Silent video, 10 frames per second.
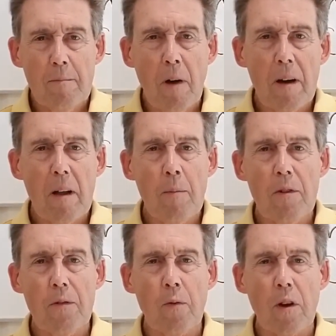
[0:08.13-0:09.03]
My name
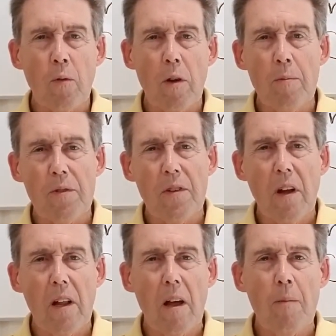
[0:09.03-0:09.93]
is Rick
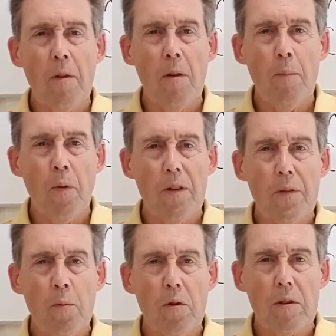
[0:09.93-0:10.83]
Riebesell. I'm the
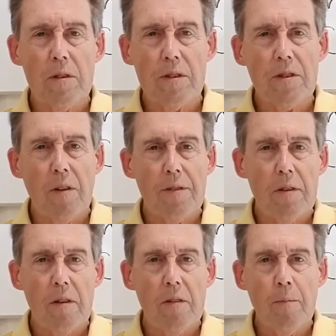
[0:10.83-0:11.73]
principal
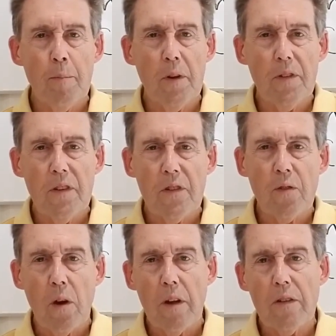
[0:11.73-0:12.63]
consultant of Business
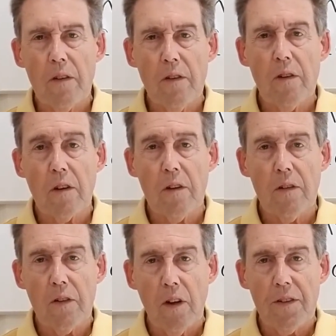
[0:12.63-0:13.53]
Transition
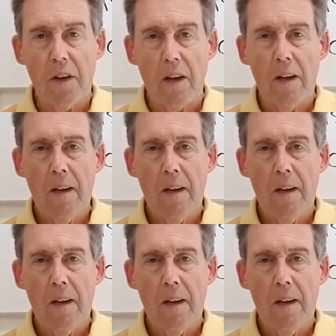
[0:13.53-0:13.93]
Consulting.